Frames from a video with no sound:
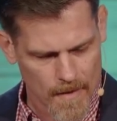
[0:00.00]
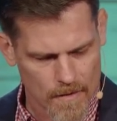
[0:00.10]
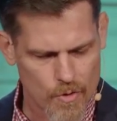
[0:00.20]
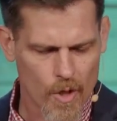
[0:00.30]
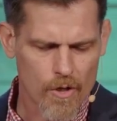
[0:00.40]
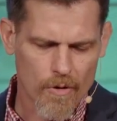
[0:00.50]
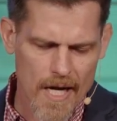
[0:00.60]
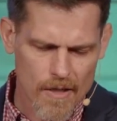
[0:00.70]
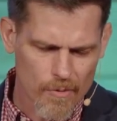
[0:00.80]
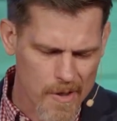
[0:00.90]
to a
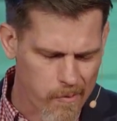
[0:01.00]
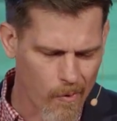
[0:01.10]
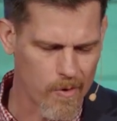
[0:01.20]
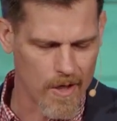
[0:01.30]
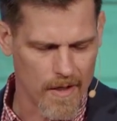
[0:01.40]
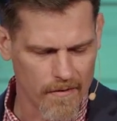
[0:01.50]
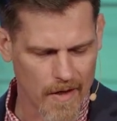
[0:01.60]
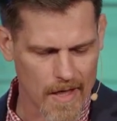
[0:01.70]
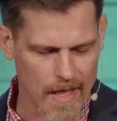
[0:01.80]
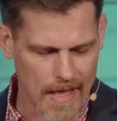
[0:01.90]
greater reward
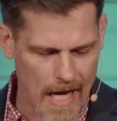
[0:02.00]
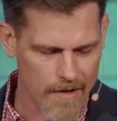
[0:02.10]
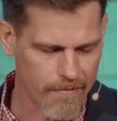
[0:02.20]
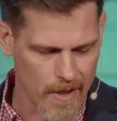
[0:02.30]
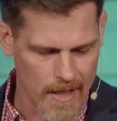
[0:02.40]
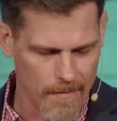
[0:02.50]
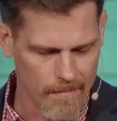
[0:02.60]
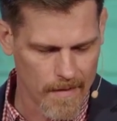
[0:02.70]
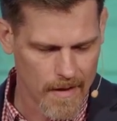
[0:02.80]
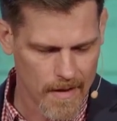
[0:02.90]
that God had for him.
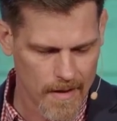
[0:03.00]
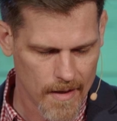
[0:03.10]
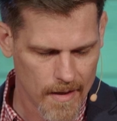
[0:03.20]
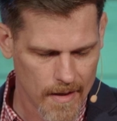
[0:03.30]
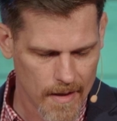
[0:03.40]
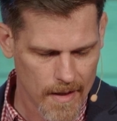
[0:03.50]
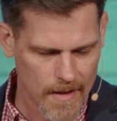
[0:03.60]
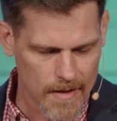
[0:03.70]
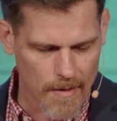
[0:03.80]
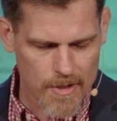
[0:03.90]

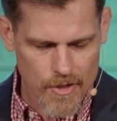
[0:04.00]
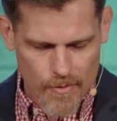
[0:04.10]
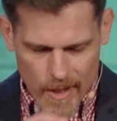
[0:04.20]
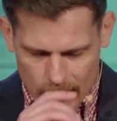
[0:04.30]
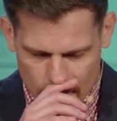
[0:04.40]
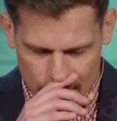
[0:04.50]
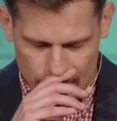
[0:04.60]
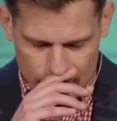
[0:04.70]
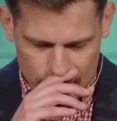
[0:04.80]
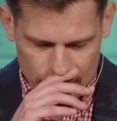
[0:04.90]
Let me just read
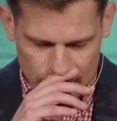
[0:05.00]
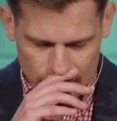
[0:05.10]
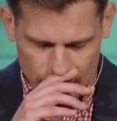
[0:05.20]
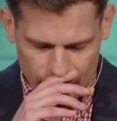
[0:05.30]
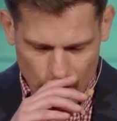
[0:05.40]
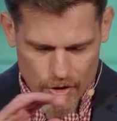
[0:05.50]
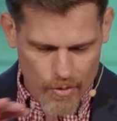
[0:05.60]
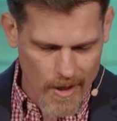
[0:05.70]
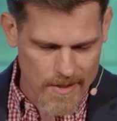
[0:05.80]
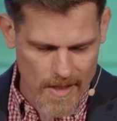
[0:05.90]
verse
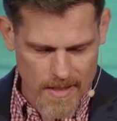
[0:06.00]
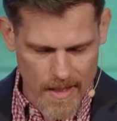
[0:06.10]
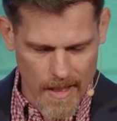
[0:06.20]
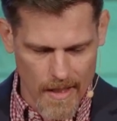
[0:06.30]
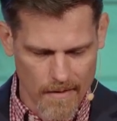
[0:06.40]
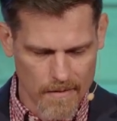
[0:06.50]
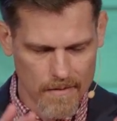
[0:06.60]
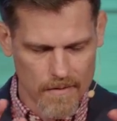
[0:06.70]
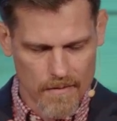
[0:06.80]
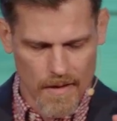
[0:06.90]
26 again.
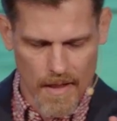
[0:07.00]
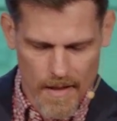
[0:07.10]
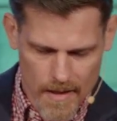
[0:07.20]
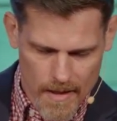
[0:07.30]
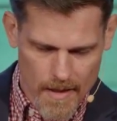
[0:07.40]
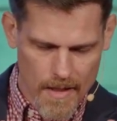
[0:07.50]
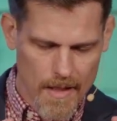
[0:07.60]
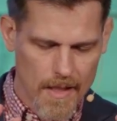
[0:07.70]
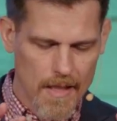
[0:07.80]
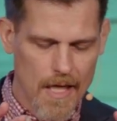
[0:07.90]

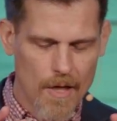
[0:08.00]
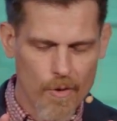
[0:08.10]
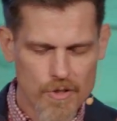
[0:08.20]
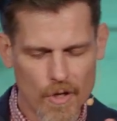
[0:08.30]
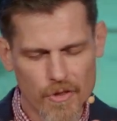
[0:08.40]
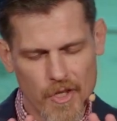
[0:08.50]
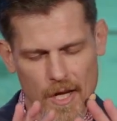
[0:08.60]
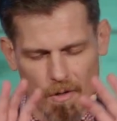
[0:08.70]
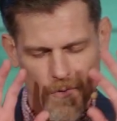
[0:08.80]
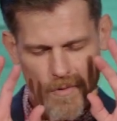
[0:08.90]
And, and I want y'all to
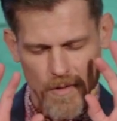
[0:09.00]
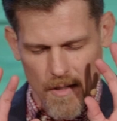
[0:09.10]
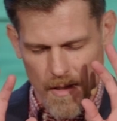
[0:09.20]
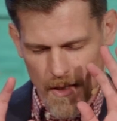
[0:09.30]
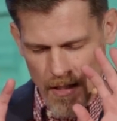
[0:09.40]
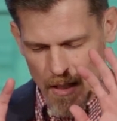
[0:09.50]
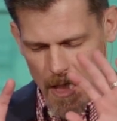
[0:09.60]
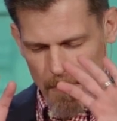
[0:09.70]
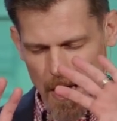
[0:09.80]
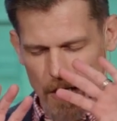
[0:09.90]
think
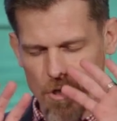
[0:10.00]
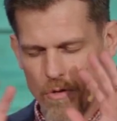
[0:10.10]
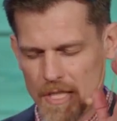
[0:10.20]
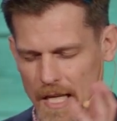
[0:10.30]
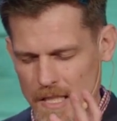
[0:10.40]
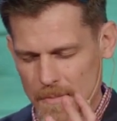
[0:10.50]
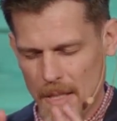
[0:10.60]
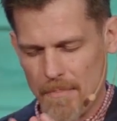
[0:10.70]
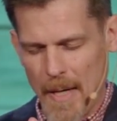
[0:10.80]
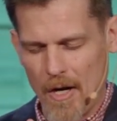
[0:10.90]
about a New
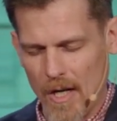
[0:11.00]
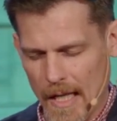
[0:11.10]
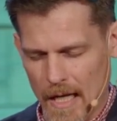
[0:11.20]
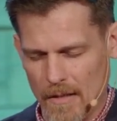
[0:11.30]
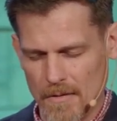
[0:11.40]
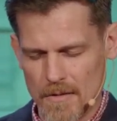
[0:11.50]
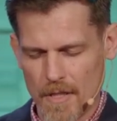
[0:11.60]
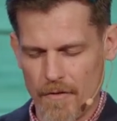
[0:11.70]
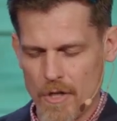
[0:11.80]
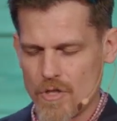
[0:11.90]
Testament parallel
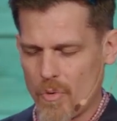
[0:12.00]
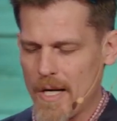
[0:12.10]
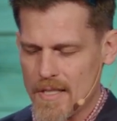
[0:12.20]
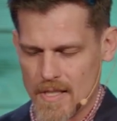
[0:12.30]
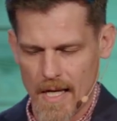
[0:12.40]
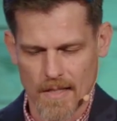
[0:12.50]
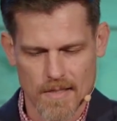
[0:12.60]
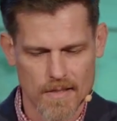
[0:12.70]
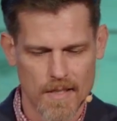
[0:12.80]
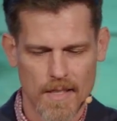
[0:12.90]
to verse 26